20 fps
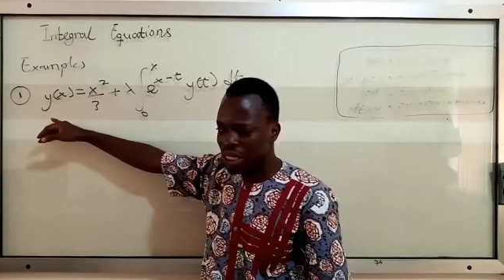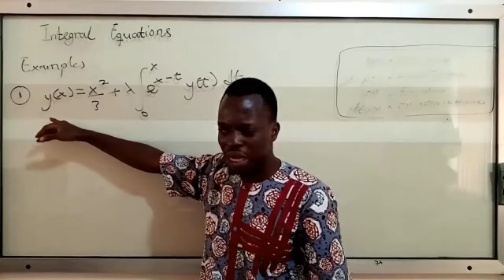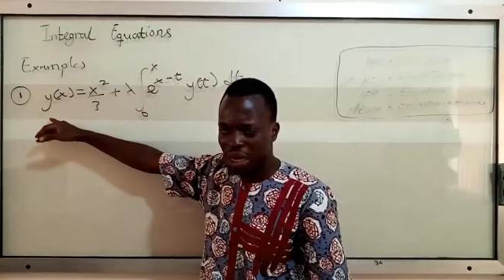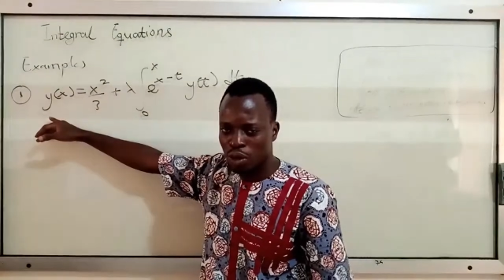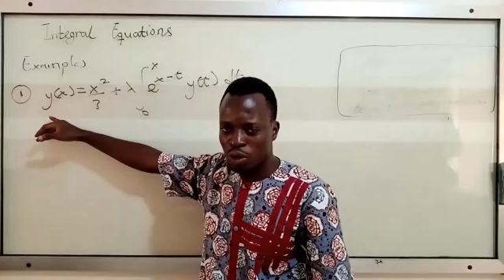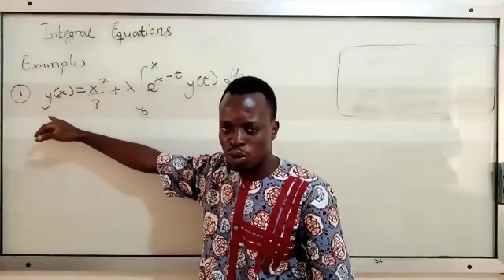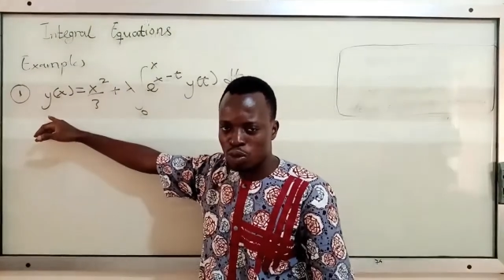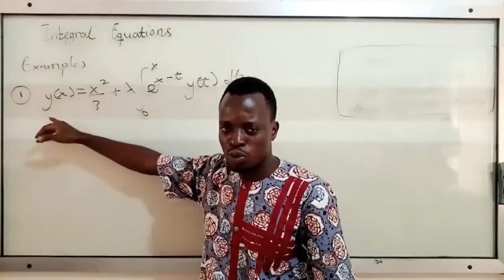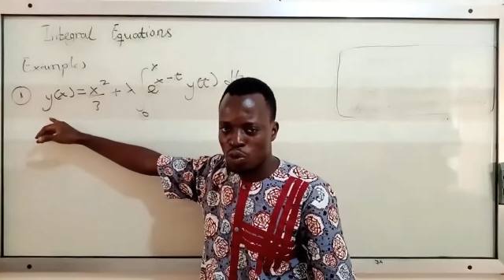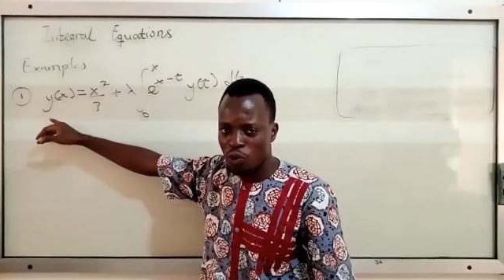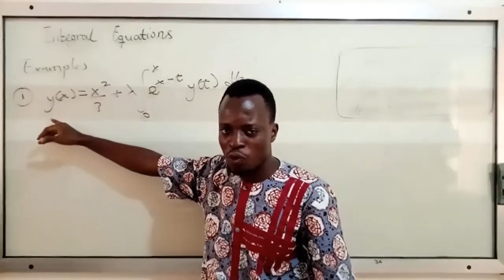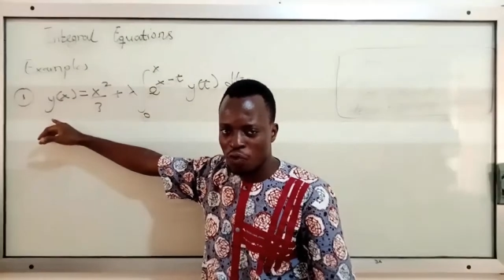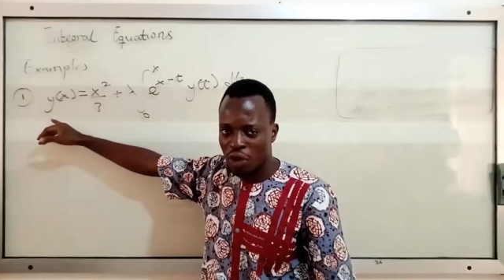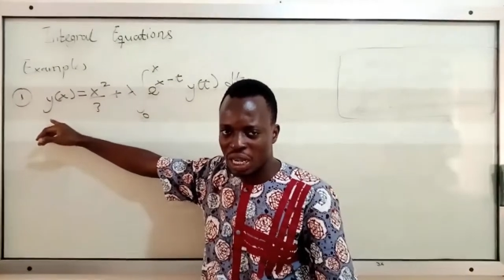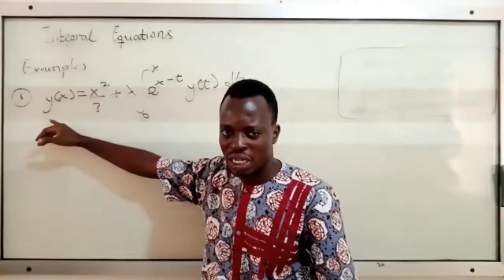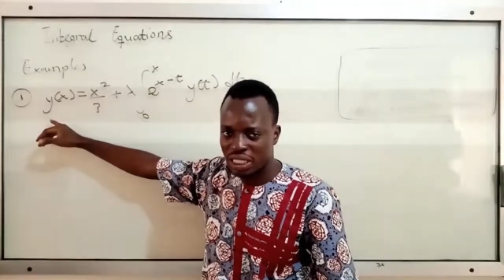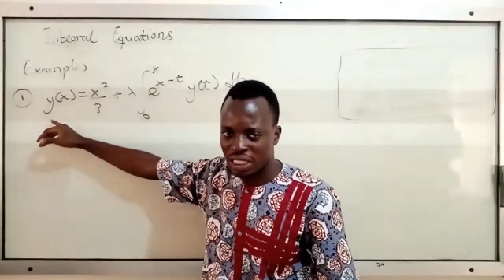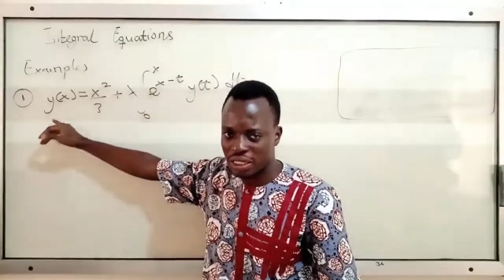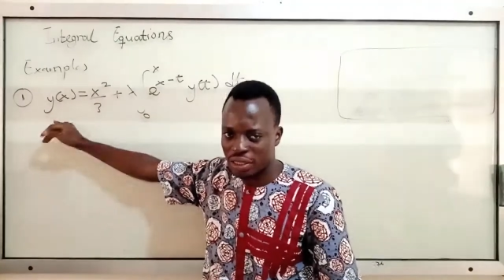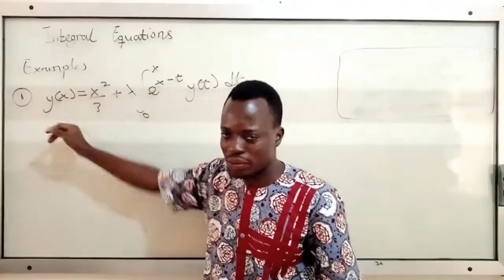our known
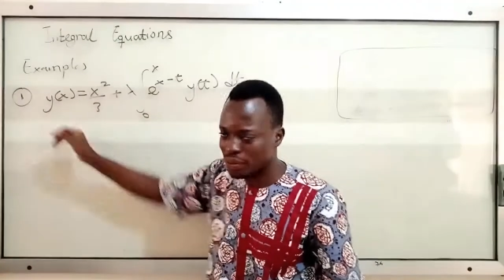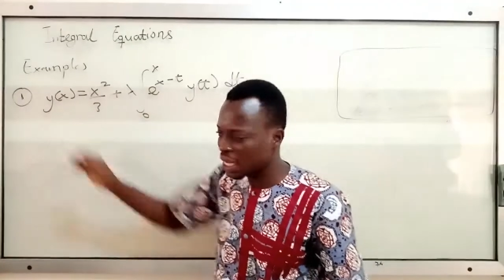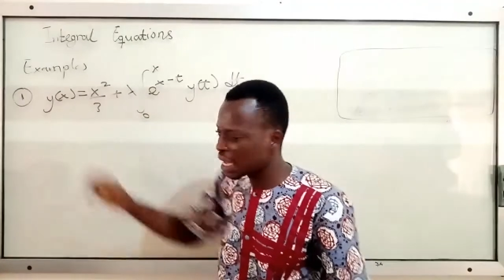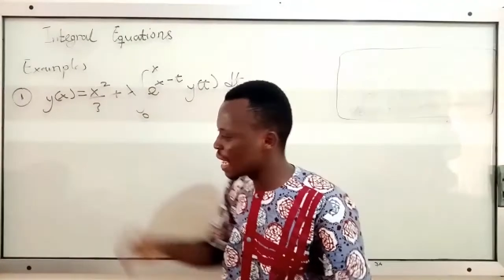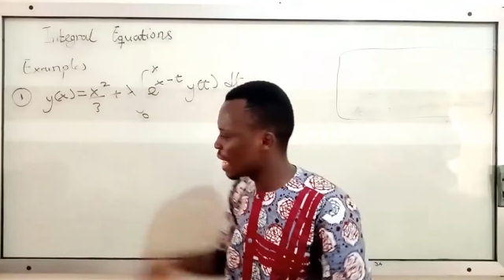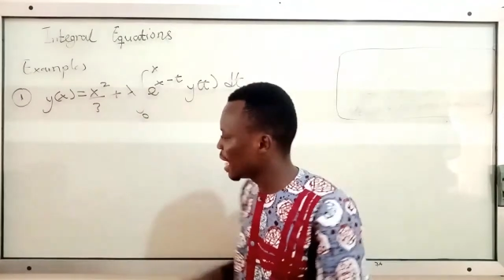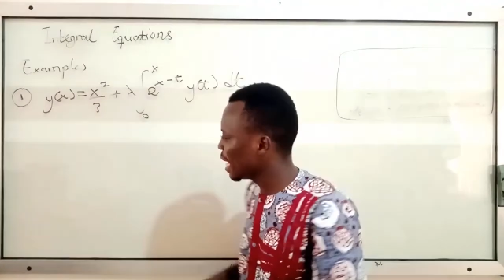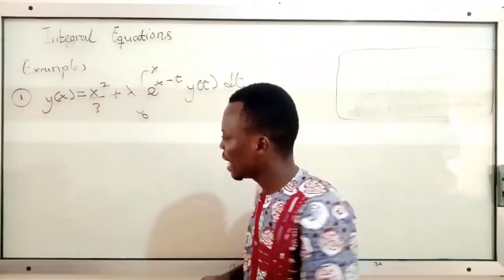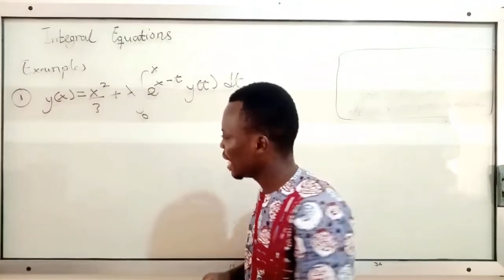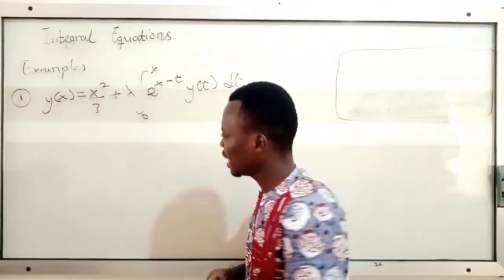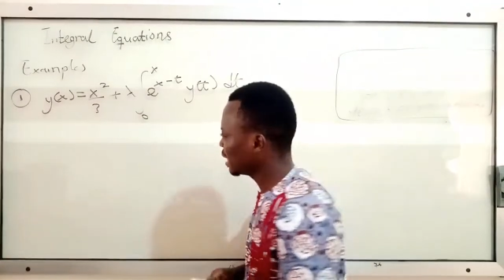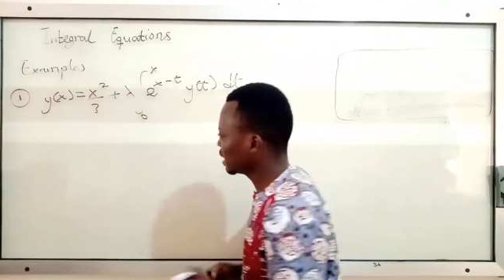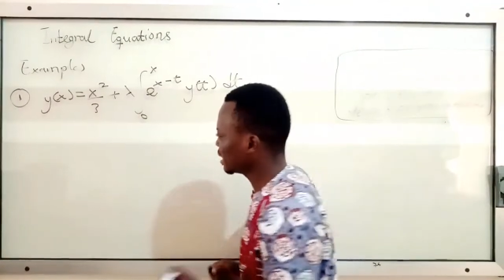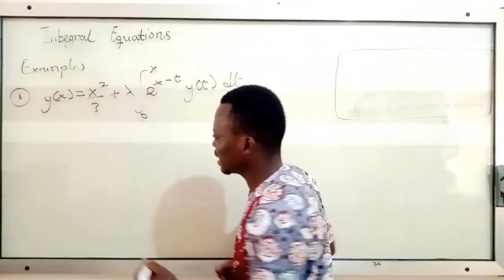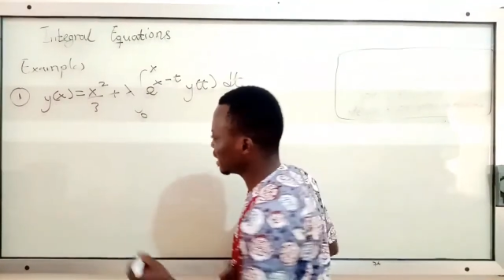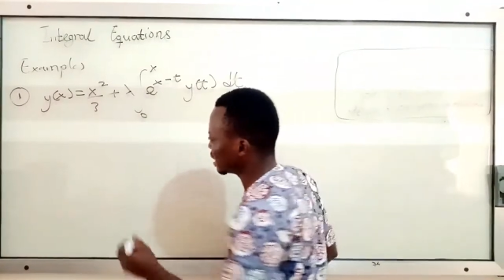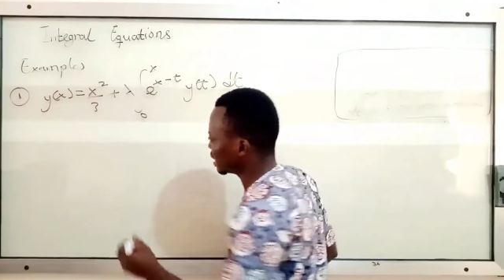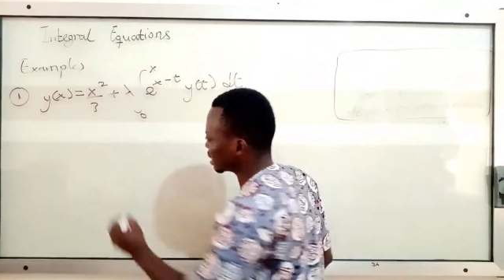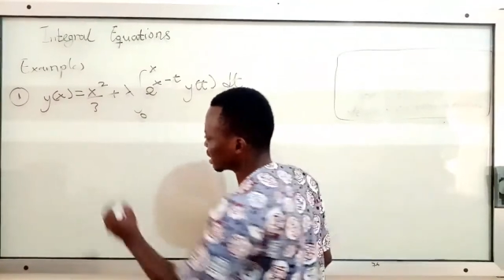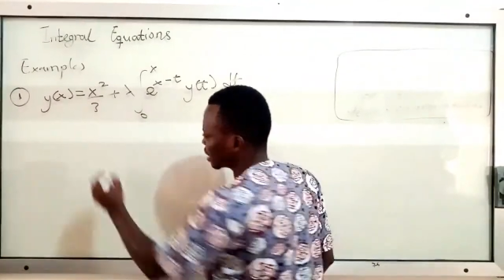function. And
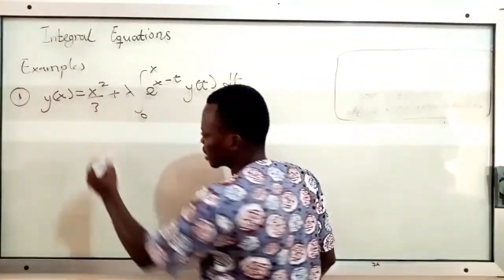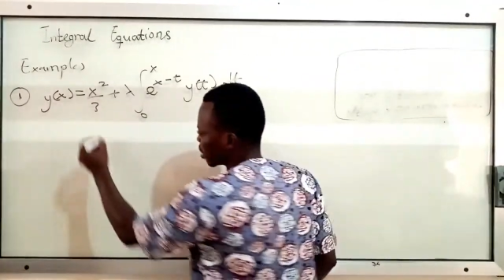this is